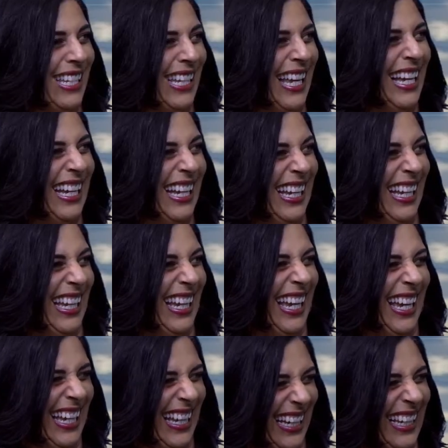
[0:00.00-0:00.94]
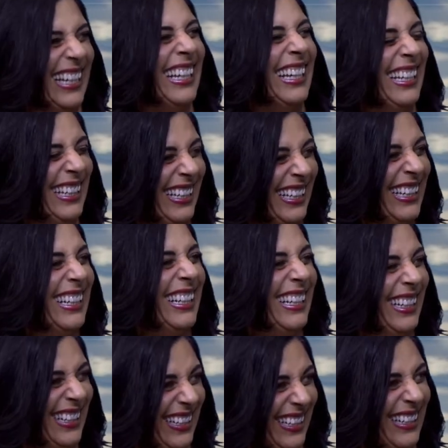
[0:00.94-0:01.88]
people, yeah, it's going to have a
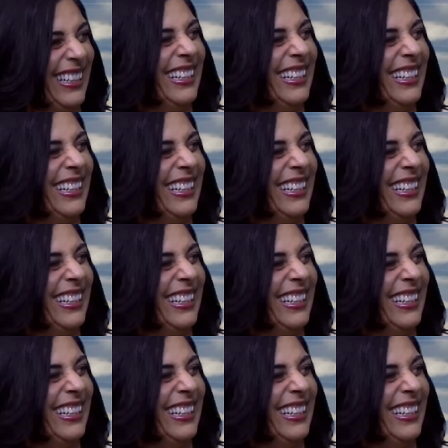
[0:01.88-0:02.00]
higher rate